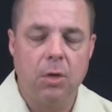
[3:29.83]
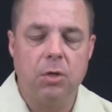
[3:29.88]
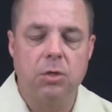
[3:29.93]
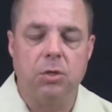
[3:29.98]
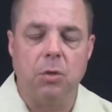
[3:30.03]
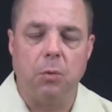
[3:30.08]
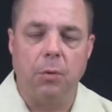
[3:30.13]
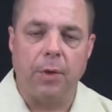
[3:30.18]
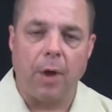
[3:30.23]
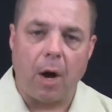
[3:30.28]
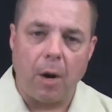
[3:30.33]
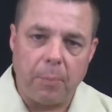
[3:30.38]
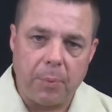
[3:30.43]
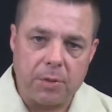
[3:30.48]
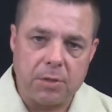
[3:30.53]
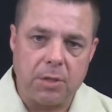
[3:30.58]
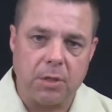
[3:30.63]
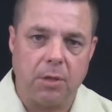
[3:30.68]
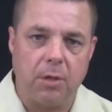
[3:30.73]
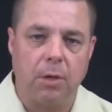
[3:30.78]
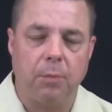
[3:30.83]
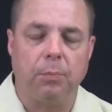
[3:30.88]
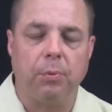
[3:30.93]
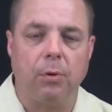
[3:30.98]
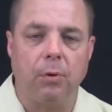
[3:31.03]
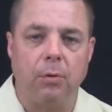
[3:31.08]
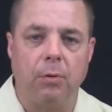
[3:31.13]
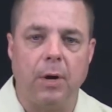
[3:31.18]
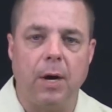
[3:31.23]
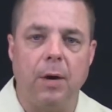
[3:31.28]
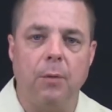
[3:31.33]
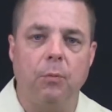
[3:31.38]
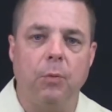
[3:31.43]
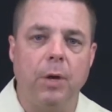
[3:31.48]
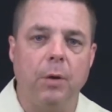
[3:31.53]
So with our particular program,